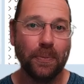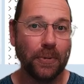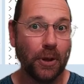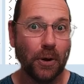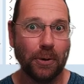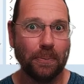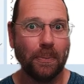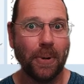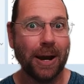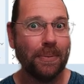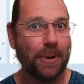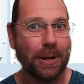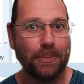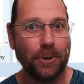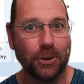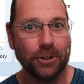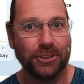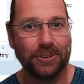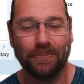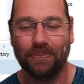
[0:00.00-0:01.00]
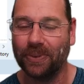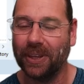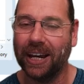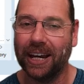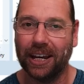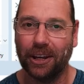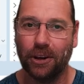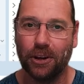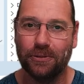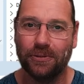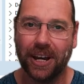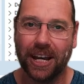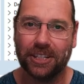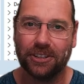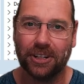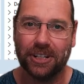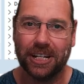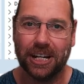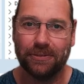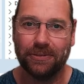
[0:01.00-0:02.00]
go and buy my books, Code
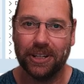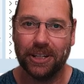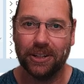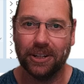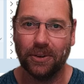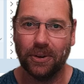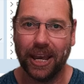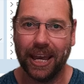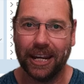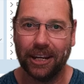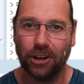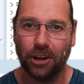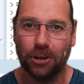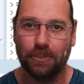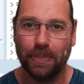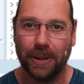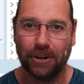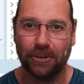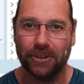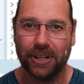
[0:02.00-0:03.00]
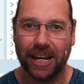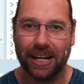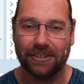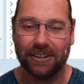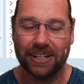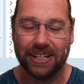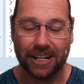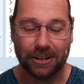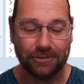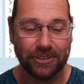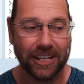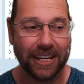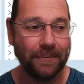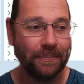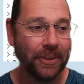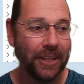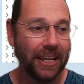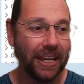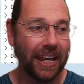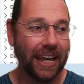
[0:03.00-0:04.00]
Faster in Delphi and Code Better in Delphi,
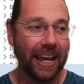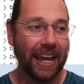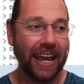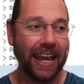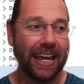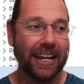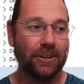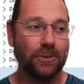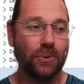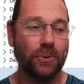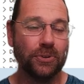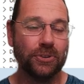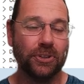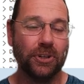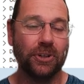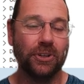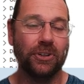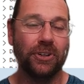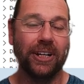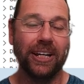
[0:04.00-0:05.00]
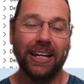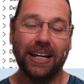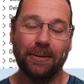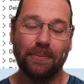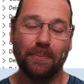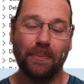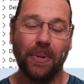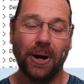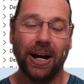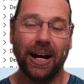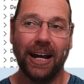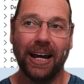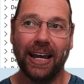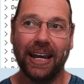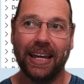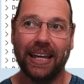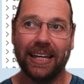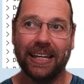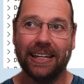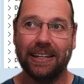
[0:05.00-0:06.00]
and also
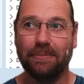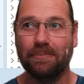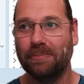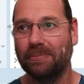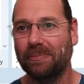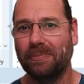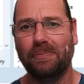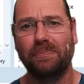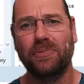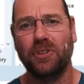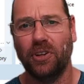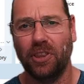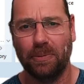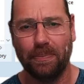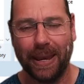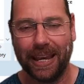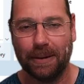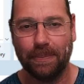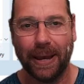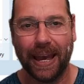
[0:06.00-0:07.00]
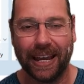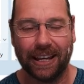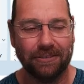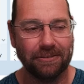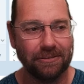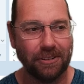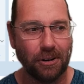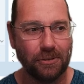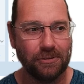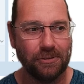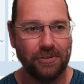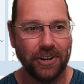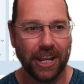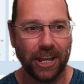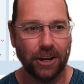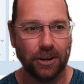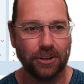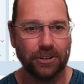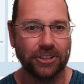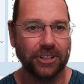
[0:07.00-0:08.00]
my sort of the mega pack of
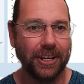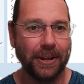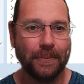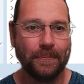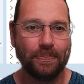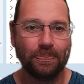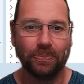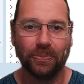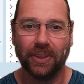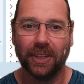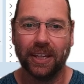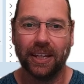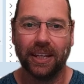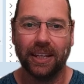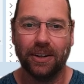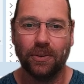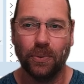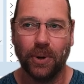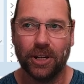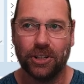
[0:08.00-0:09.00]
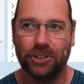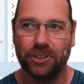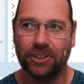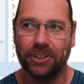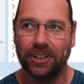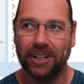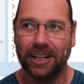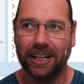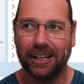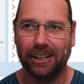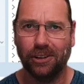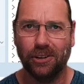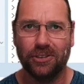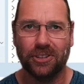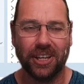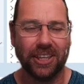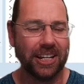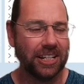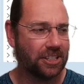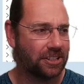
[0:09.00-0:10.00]
videos, which
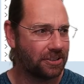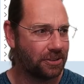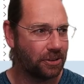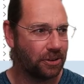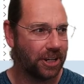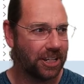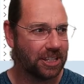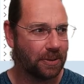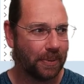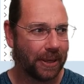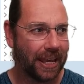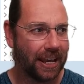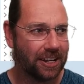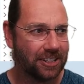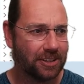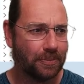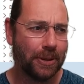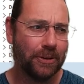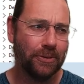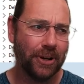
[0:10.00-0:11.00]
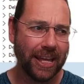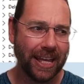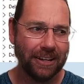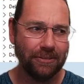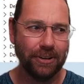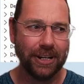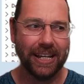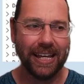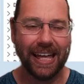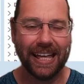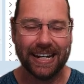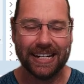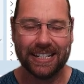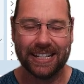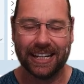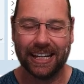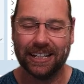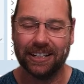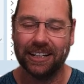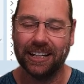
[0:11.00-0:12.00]
includes, I think it's 30 something hours. I've been
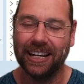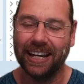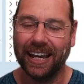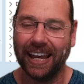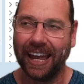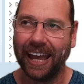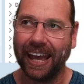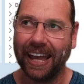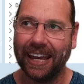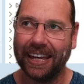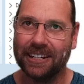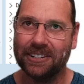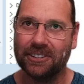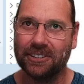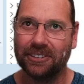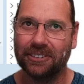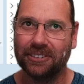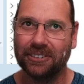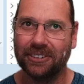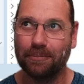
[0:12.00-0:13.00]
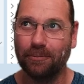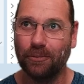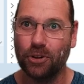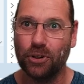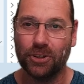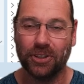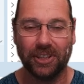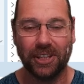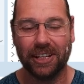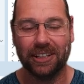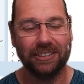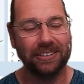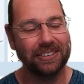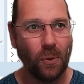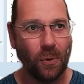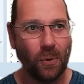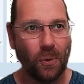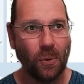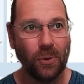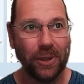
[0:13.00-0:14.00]
re-editing it and reducing
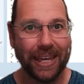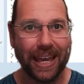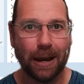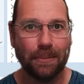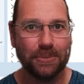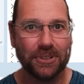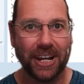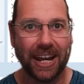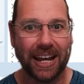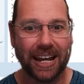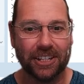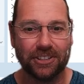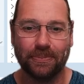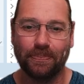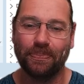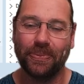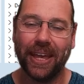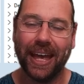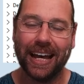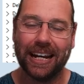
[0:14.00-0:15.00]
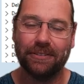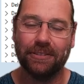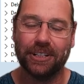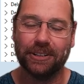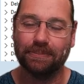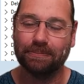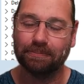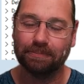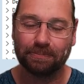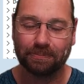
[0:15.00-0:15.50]
all the ums and ahs out of it,